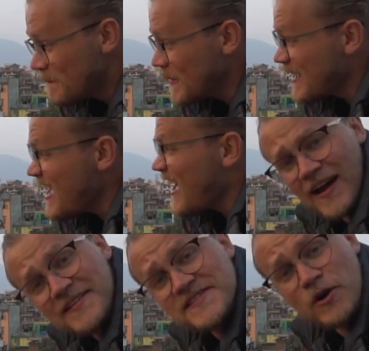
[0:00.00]
But yeah,
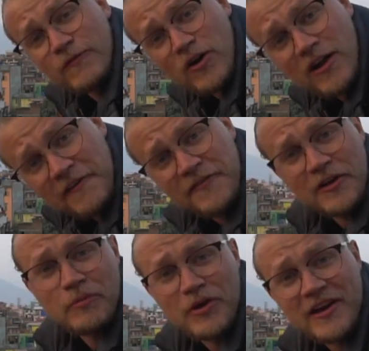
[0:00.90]
I'd say overall I'm
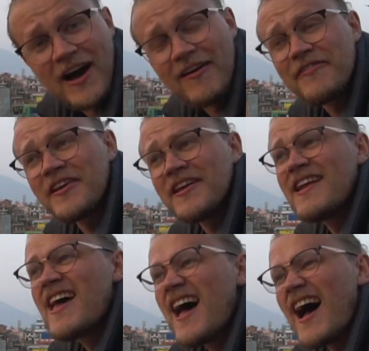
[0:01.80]
feeling pretty confident.
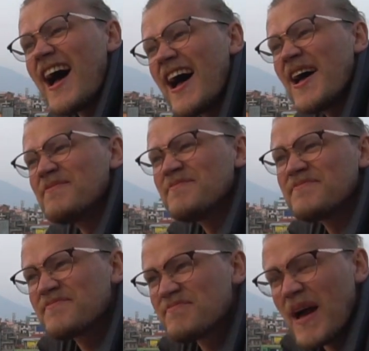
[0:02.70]
Um,
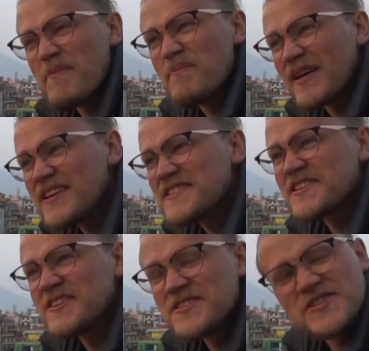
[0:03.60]
my biggest
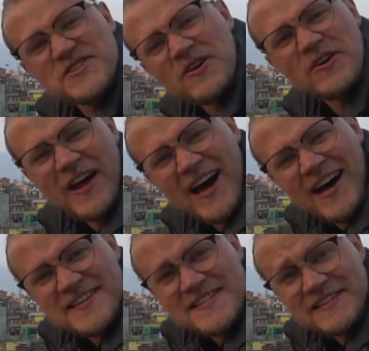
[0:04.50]
concern,
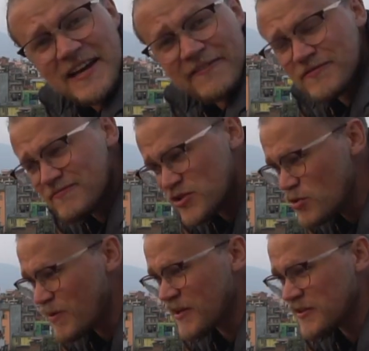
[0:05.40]
honestly, I have
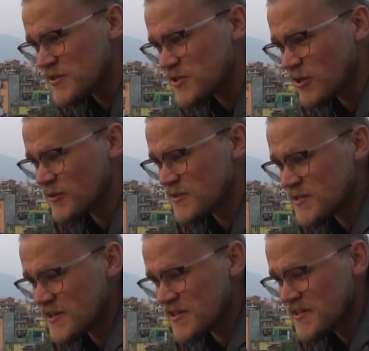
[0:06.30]
two big concerns.
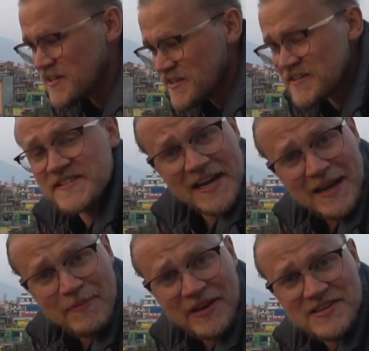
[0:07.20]
The the
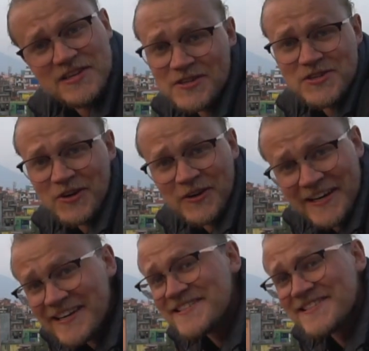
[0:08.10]
second biggest concern
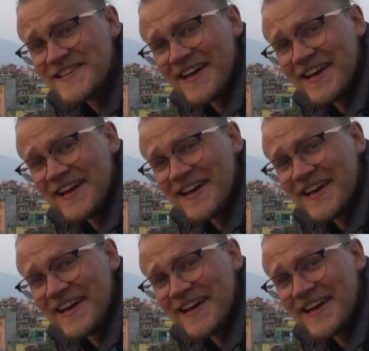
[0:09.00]
is.